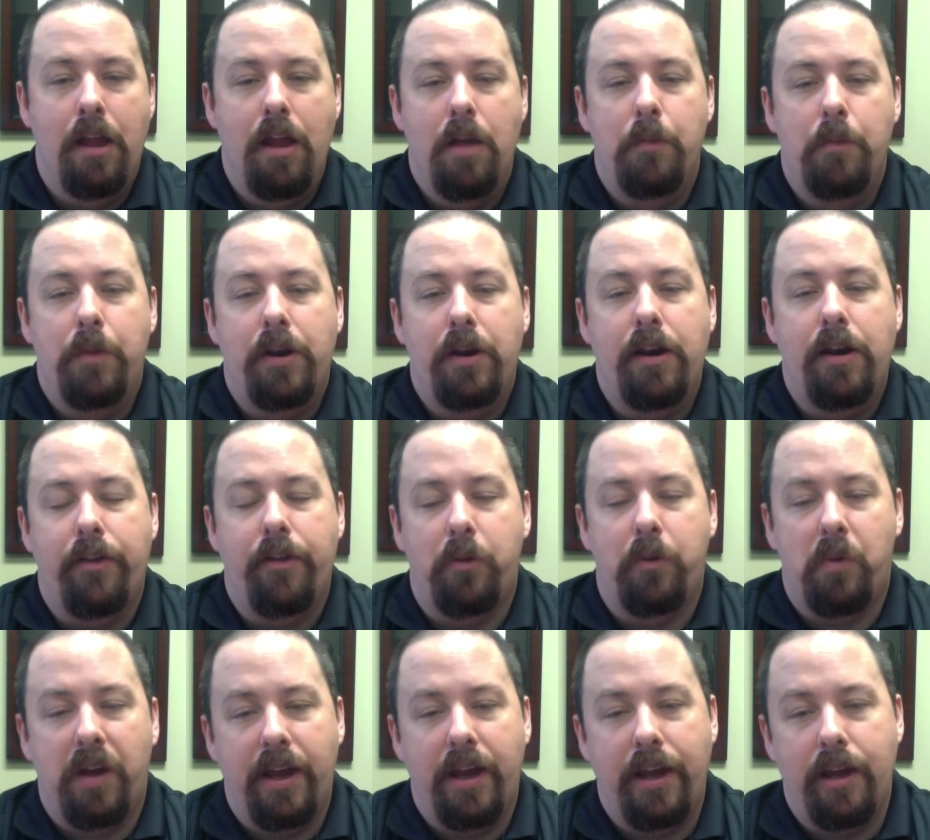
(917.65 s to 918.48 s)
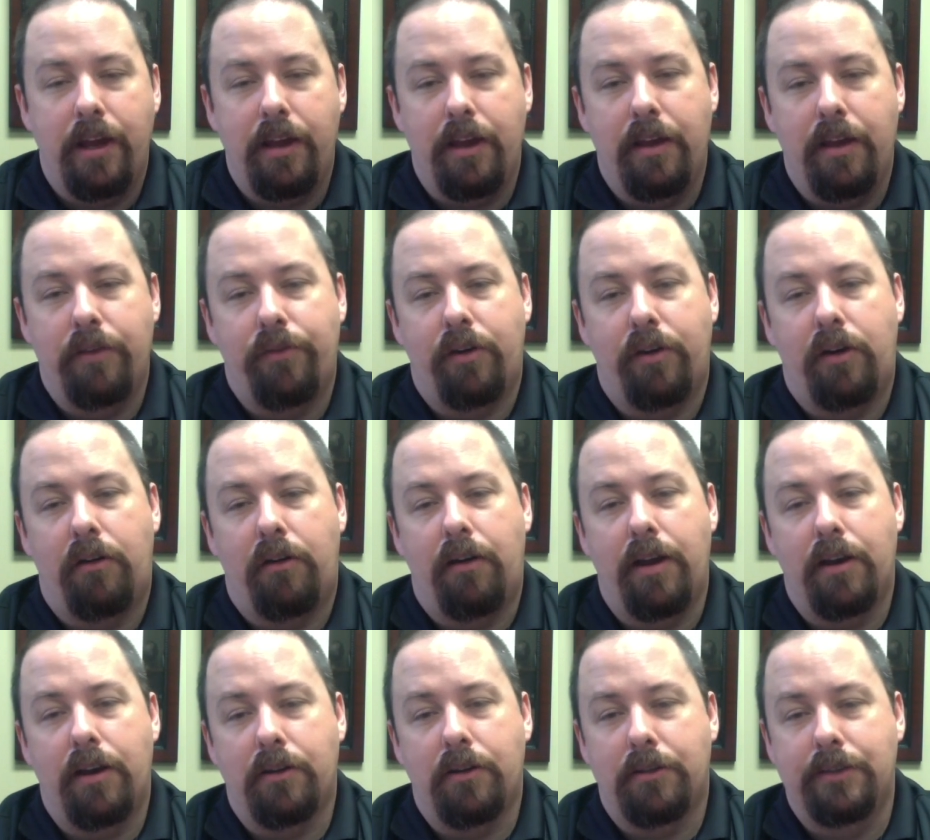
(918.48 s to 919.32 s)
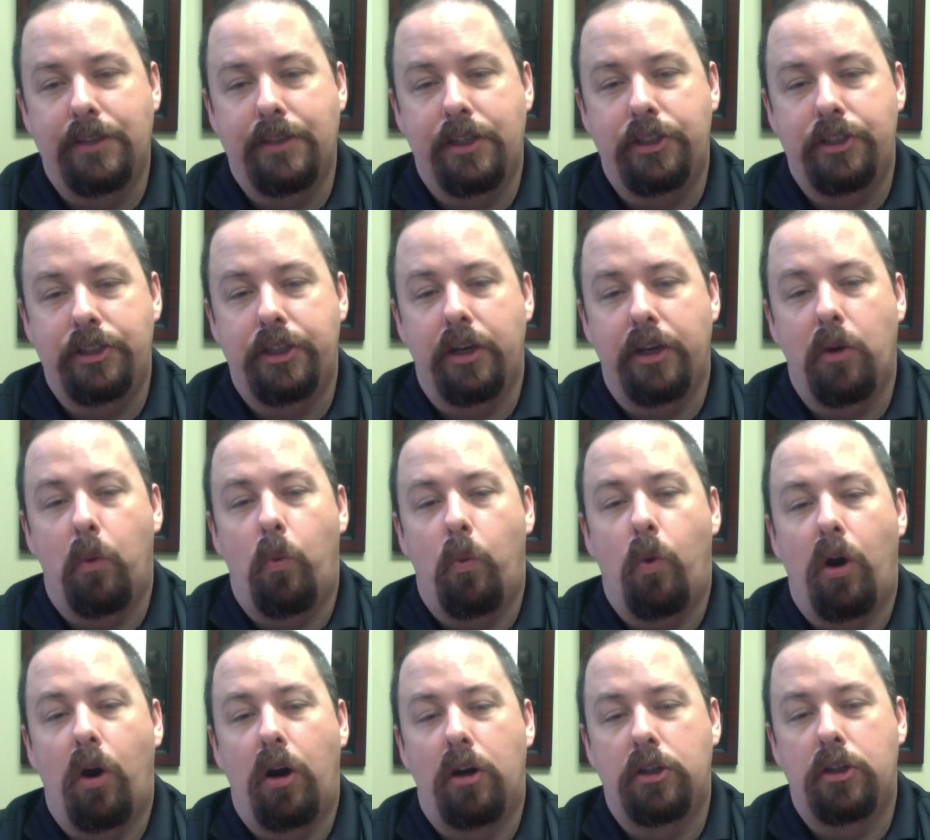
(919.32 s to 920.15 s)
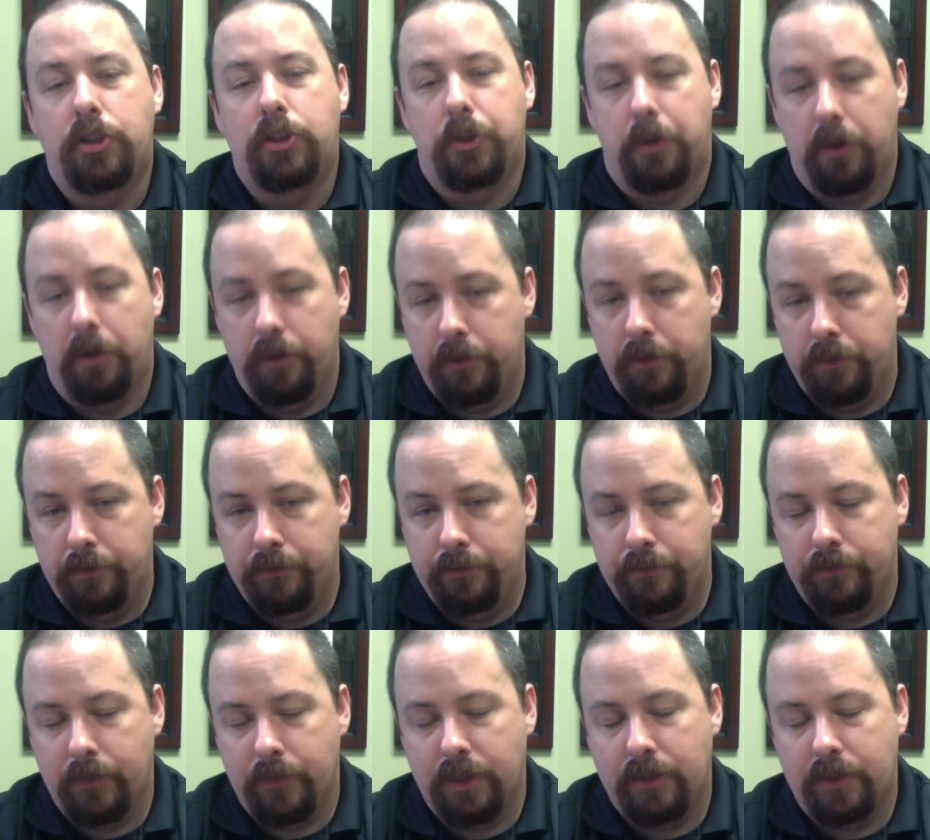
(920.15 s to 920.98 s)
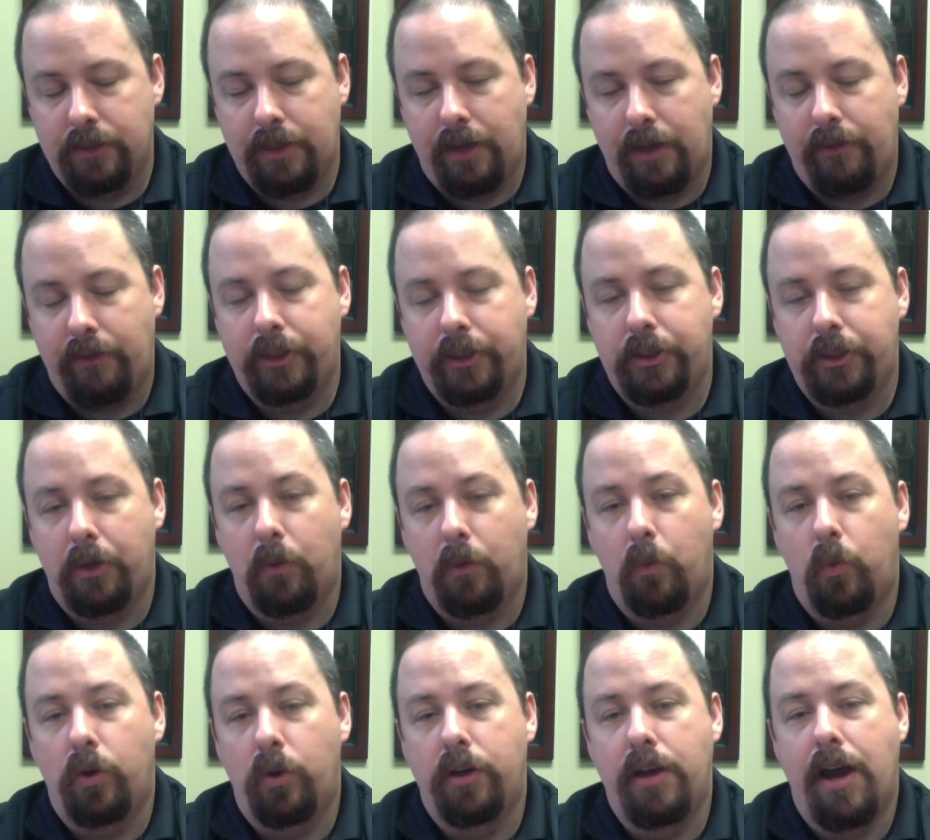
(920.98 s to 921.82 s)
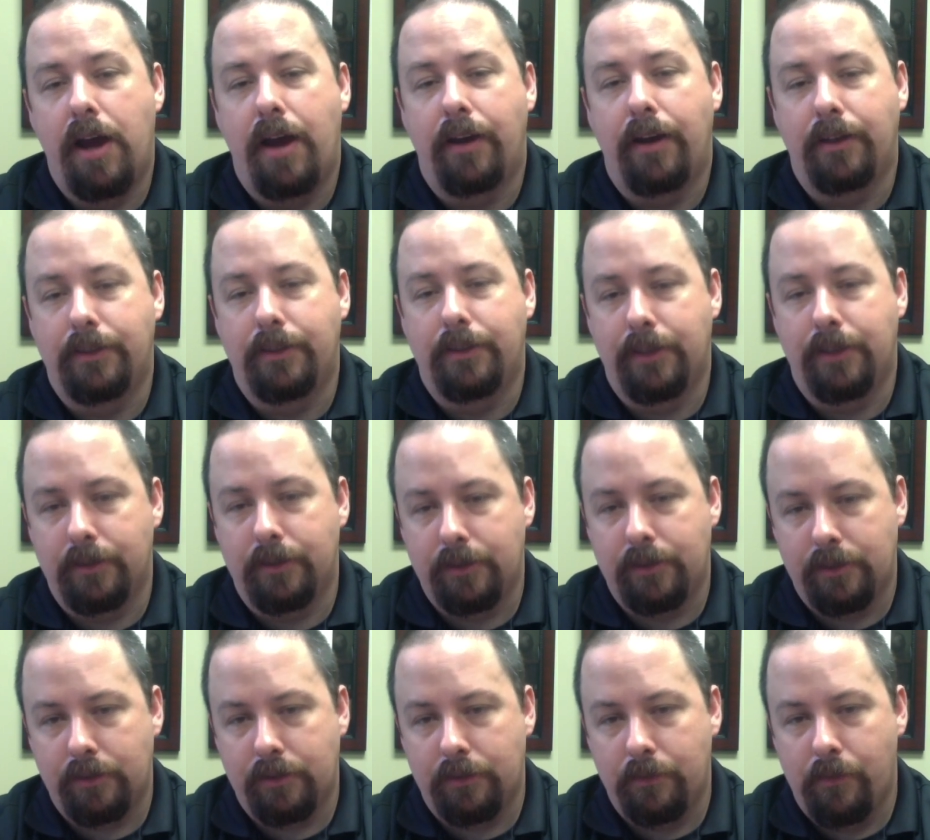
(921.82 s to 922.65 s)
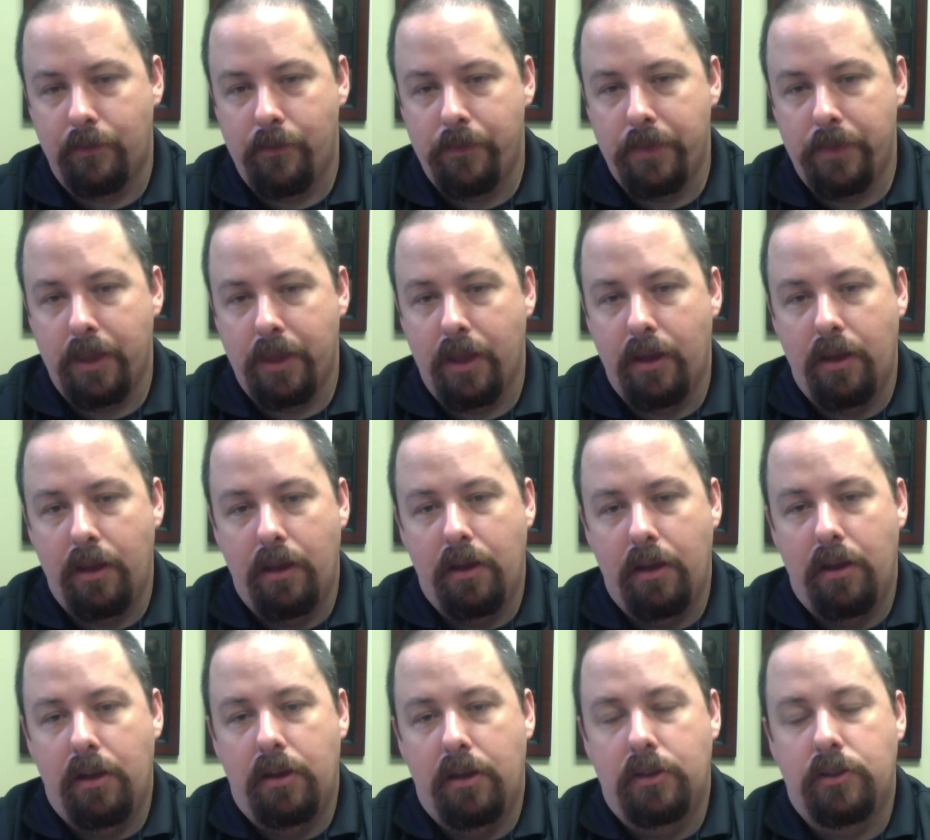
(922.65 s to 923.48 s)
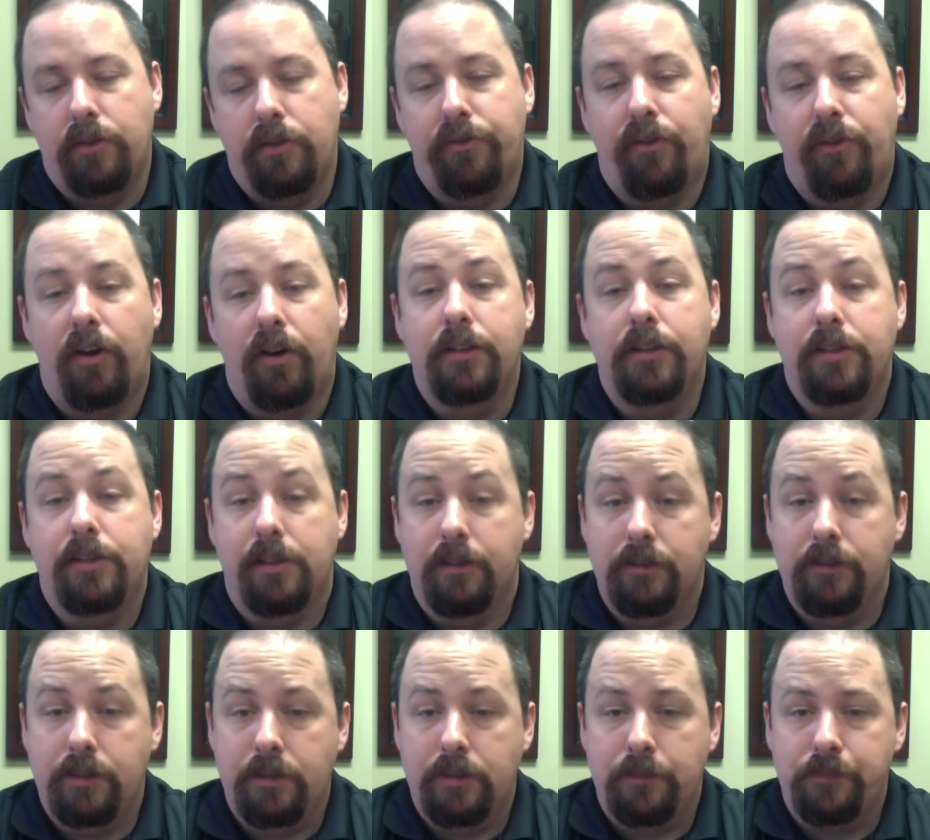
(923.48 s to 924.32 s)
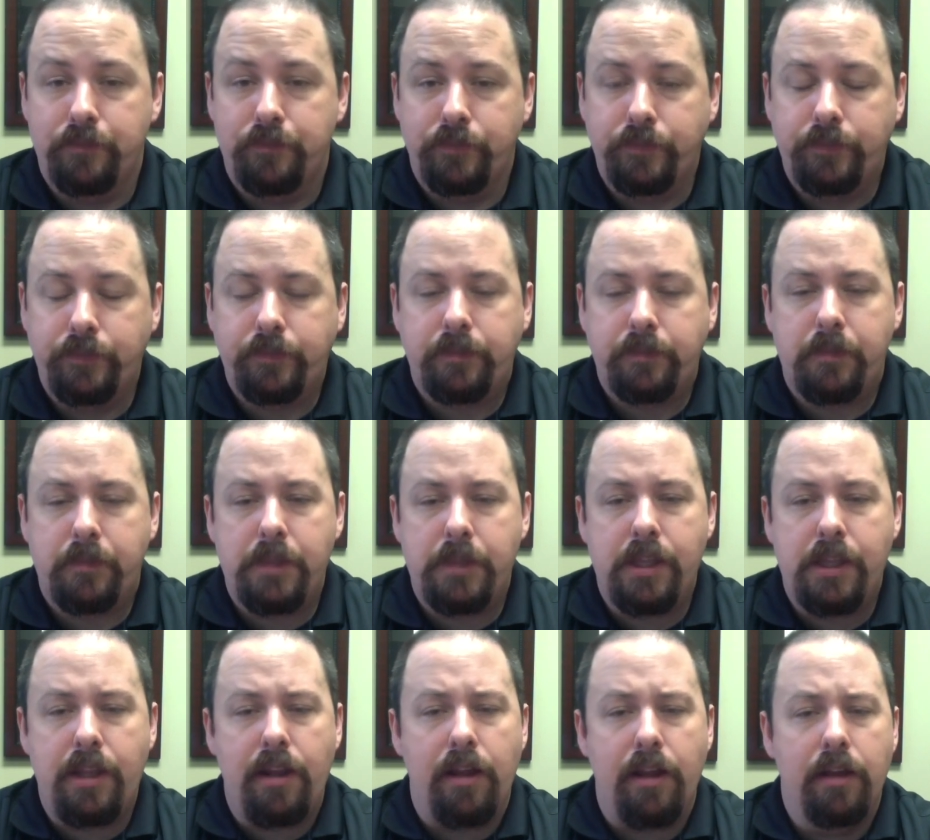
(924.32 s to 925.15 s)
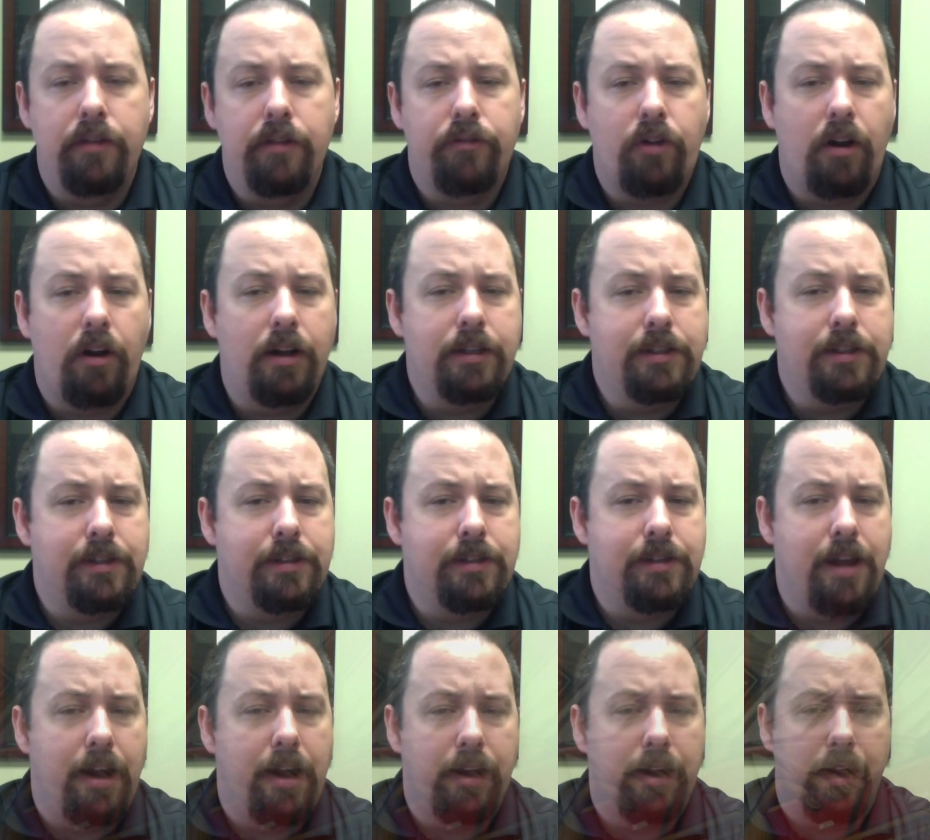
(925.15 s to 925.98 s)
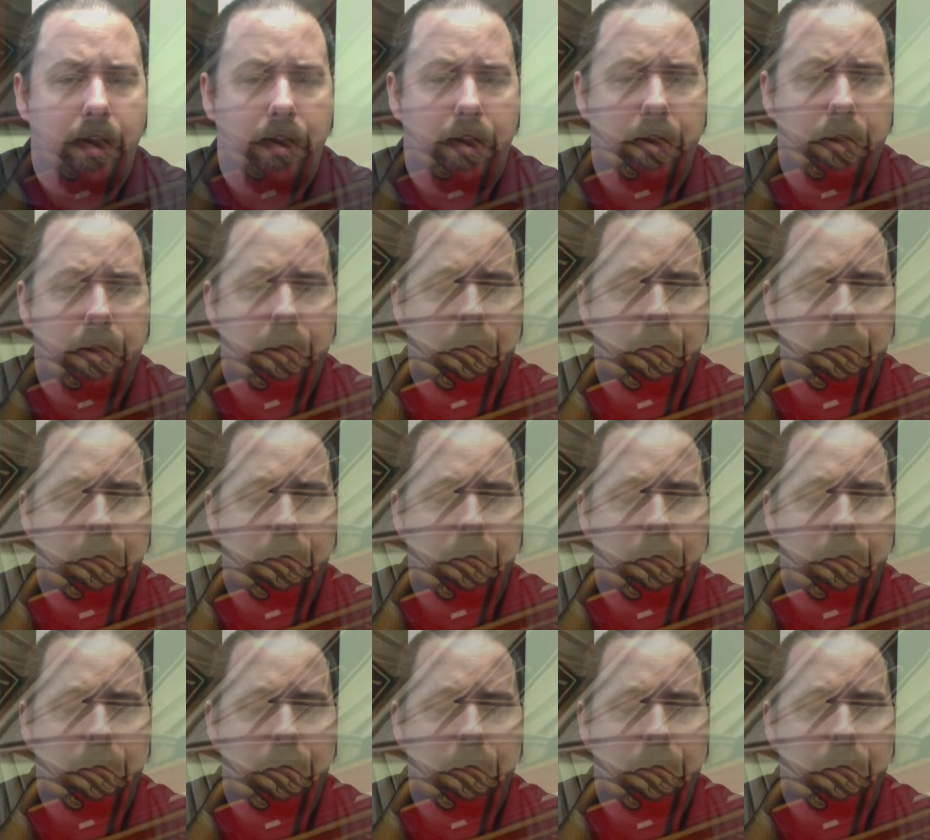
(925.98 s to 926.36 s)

Put another way, if a heretical teaching were true, salvation would not exist. So, for instance, if Christ is not God,